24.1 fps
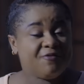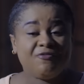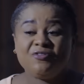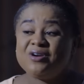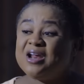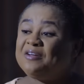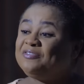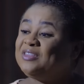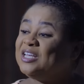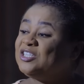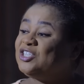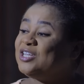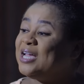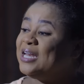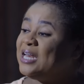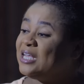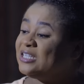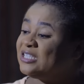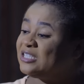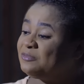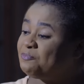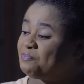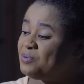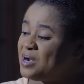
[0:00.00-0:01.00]
Even after she had
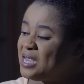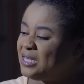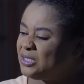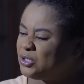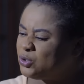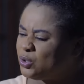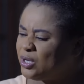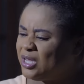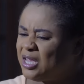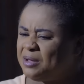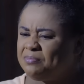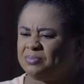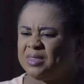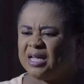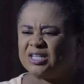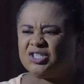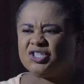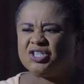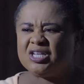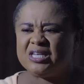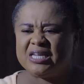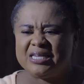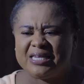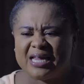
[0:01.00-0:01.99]
explained to him that
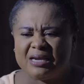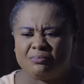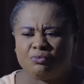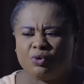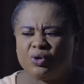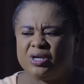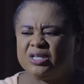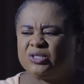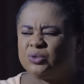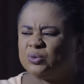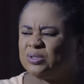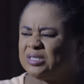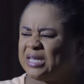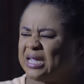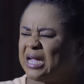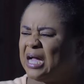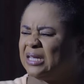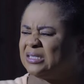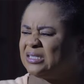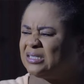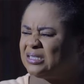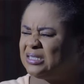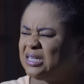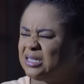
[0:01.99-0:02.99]
she needed money to take
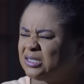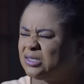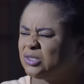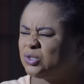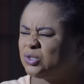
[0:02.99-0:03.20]
her sick